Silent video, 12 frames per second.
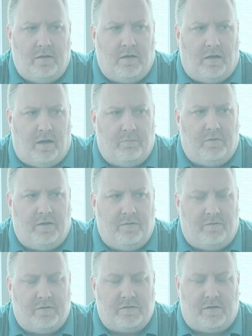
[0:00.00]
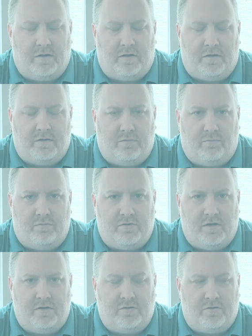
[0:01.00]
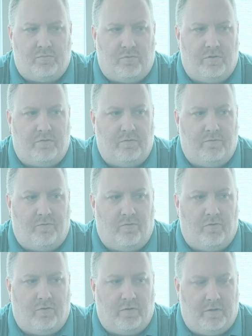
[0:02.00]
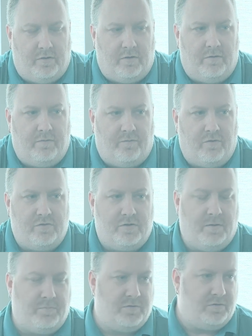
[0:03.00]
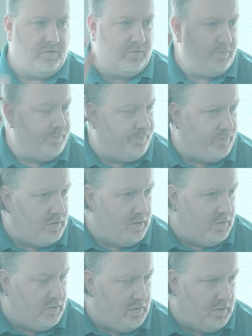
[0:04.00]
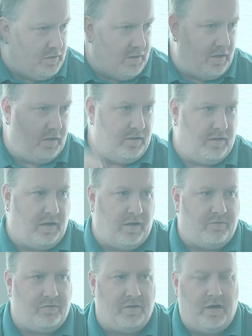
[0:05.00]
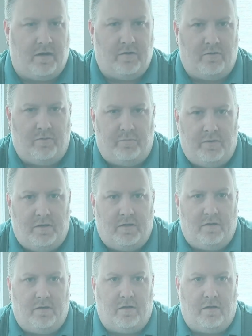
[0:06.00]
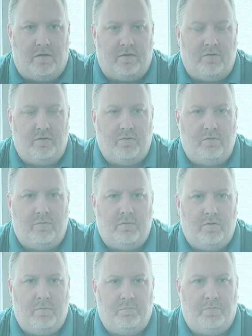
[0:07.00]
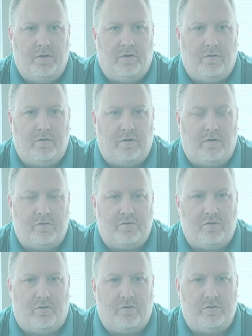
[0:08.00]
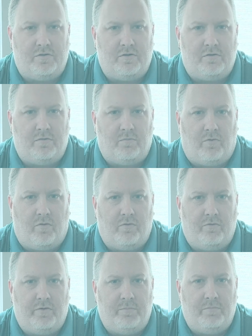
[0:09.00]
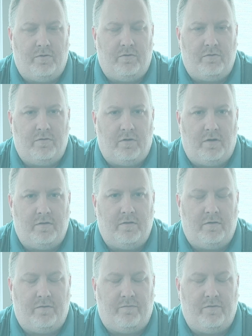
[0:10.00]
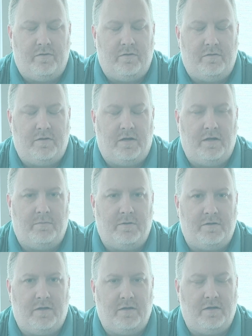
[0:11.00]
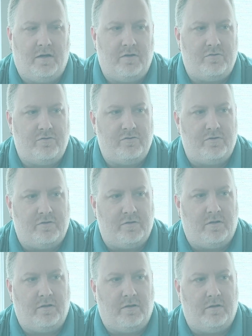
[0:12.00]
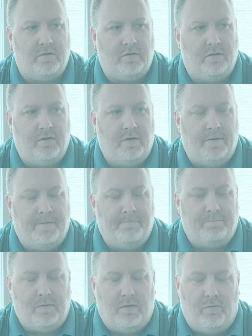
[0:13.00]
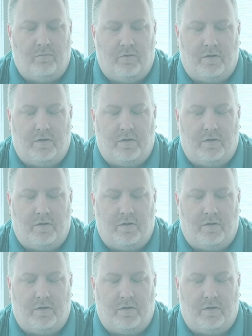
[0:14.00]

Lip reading: I believe, because I think I did stages 1 through 4 in the first episode. And then after that, it'll be a new build, our solar system orrery build for dynamic Diecasters, and then we'll